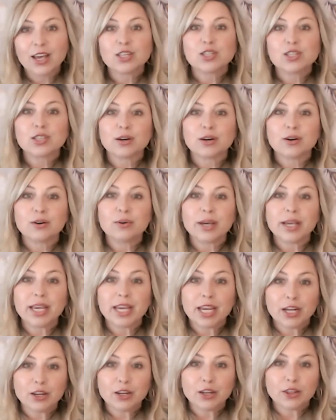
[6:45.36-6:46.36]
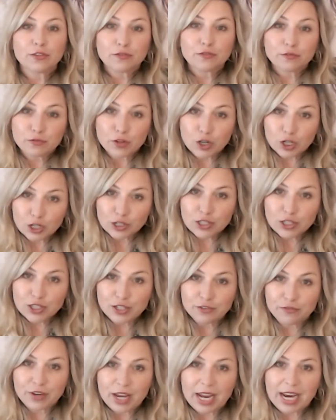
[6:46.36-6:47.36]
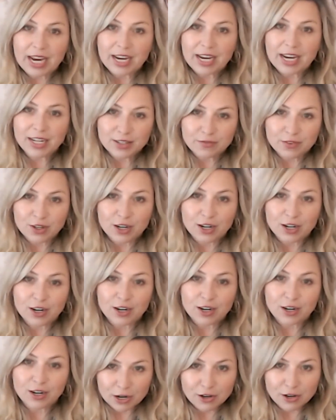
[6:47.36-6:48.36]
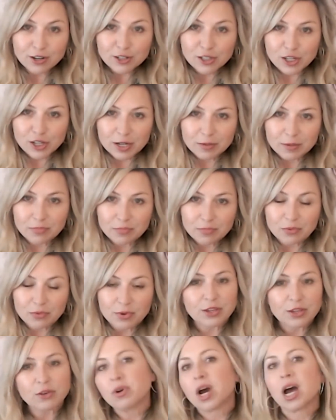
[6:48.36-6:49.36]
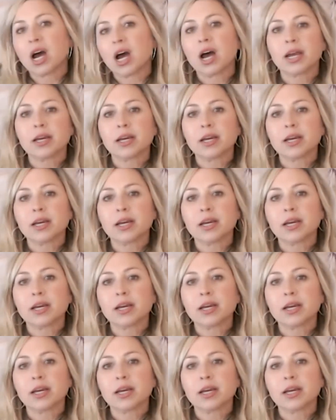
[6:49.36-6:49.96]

So in the first phase of our partnership with you guys,